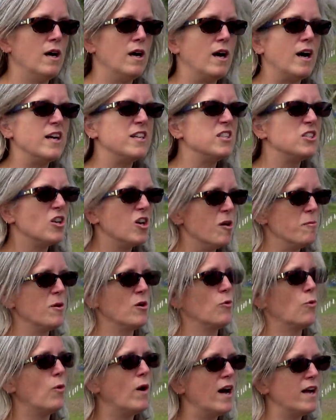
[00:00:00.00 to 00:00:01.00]
determine
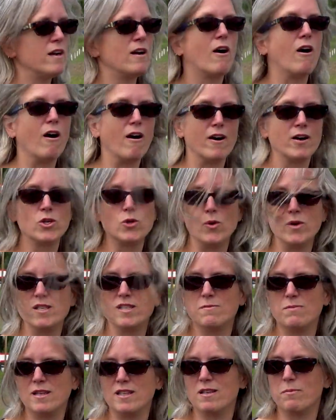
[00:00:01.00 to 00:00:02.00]
what are going to
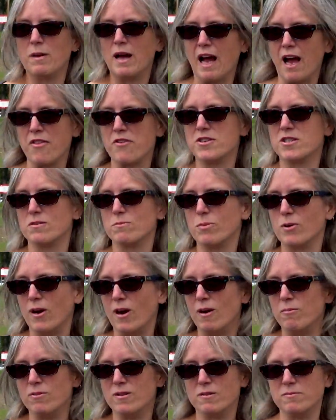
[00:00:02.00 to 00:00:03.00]
be the pathogen
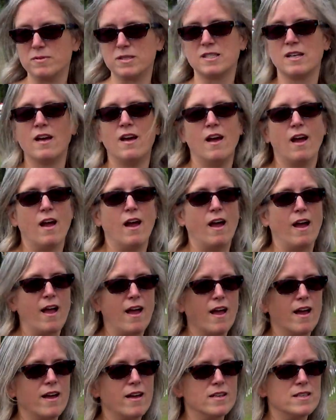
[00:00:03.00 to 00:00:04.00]
problems.
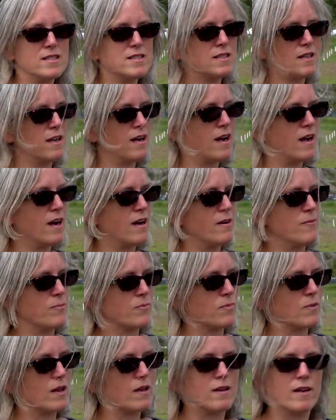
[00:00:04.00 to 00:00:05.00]
And
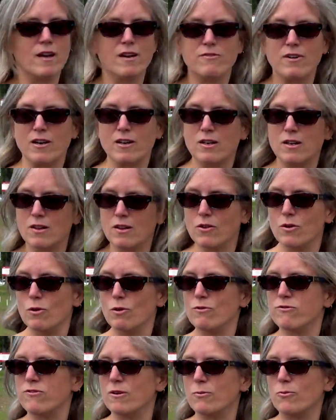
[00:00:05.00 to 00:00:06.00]
kind of our clue
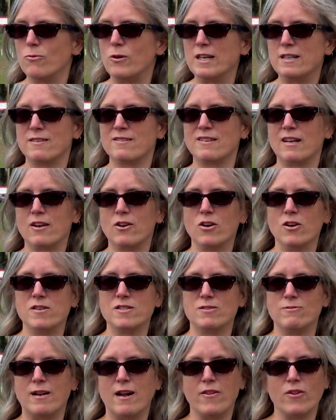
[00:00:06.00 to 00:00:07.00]
from what occurs
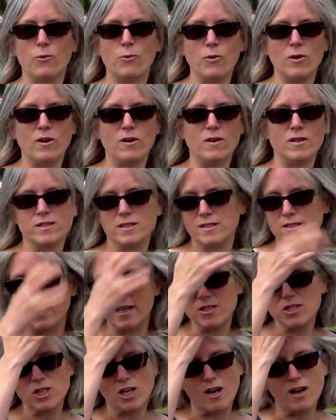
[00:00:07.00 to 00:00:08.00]
around the world is that
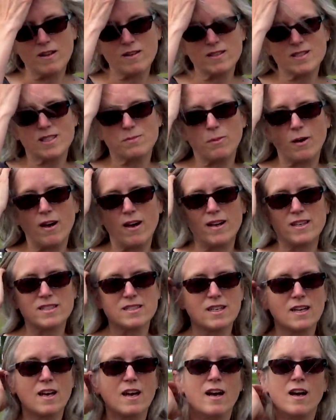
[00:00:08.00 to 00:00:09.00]
chocolate spot,
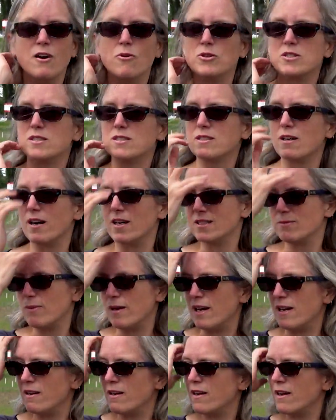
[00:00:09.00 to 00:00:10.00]
which is caused
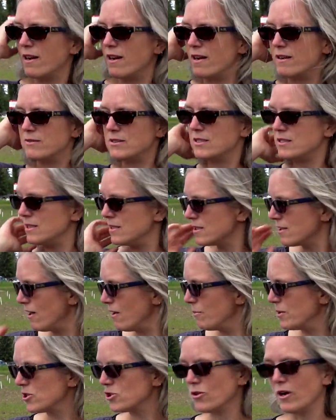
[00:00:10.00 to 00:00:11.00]
by a disease called
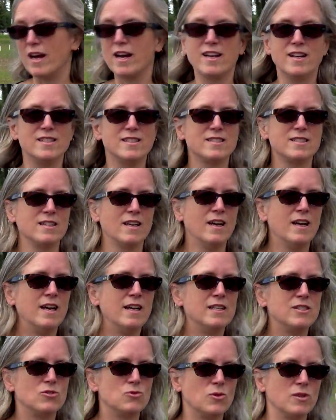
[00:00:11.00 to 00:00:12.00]
botrytis,
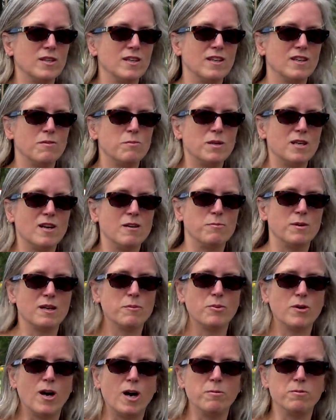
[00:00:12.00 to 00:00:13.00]
is really going to be our big
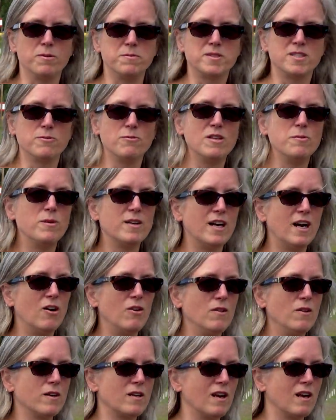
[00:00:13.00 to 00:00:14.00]
problem. So we've been out
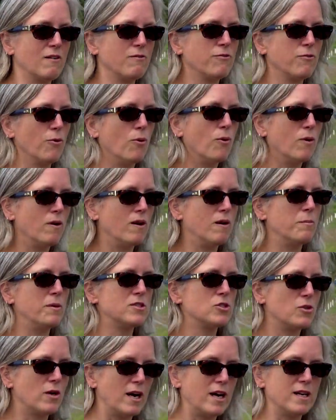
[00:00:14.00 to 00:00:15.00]
looking for
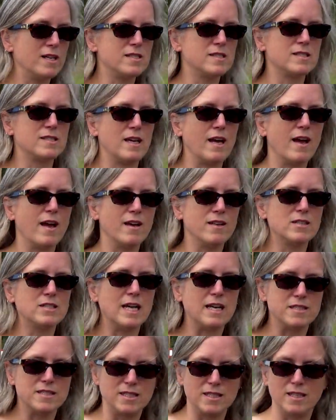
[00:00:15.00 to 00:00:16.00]
botrytis and
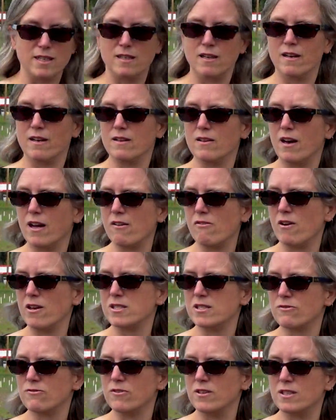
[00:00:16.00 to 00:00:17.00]
testing it on a lot of our
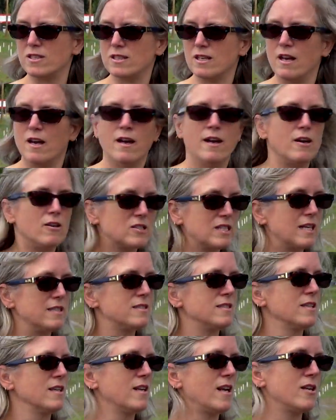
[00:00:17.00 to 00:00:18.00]
different, or
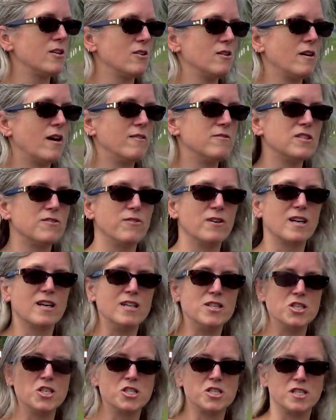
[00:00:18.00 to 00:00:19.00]
testing it under a lot of different
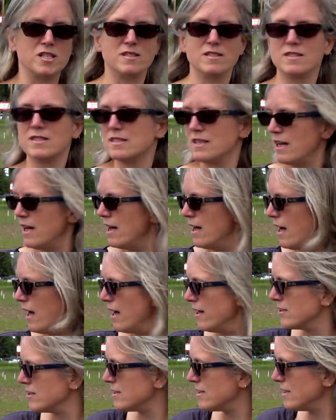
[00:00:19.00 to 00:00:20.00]
conditions
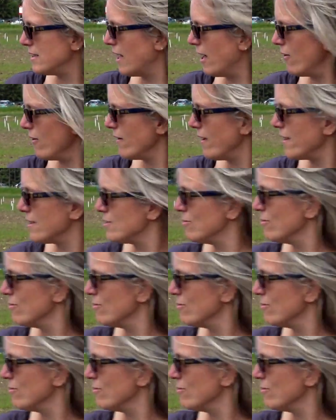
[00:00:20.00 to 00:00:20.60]
to see how it likes to